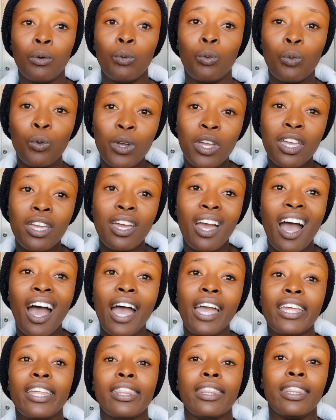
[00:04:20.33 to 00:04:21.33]
We
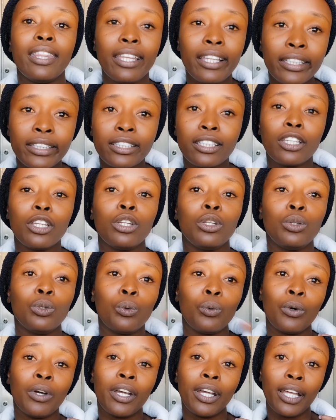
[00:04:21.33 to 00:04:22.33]
are in this
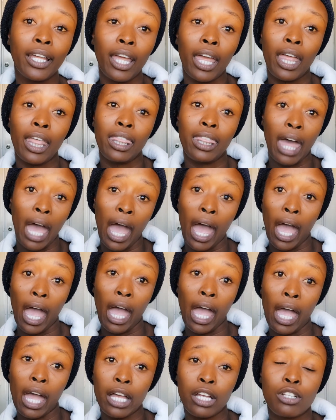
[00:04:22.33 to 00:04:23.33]
together.
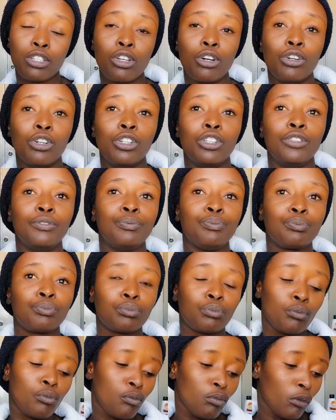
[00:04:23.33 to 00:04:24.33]
So
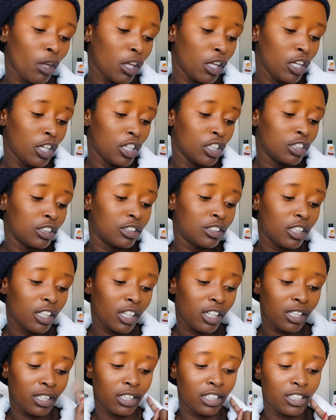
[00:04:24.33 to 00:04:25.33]

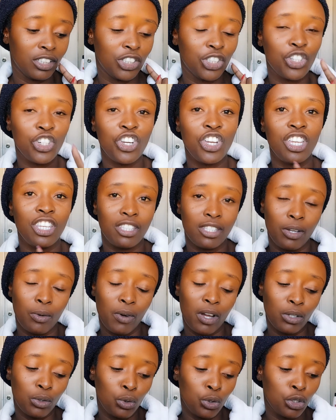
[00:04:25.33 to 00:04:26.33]
she is the
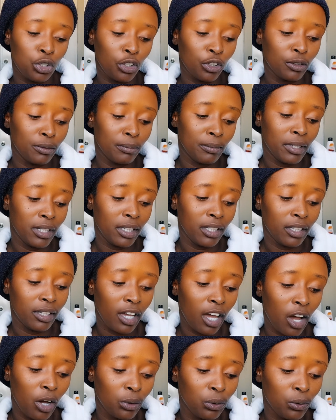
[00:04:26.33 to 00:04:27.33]
one who showed me
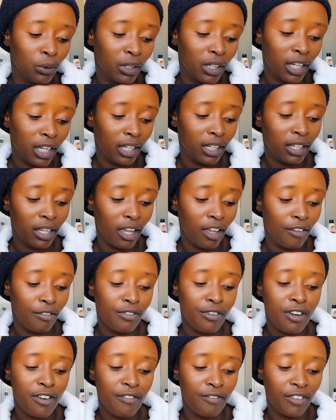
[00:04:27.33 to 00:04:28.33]
how to get a
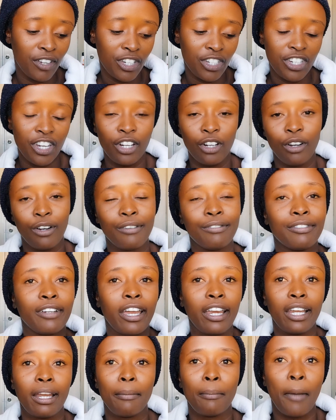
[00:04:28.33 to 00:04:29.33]
free version of
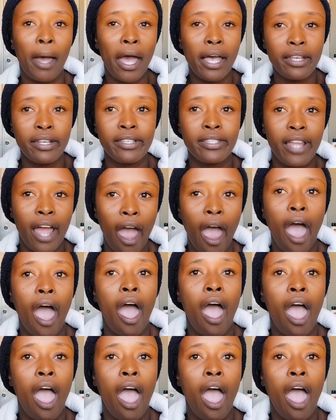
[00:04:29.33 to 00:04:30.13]
kinemaster.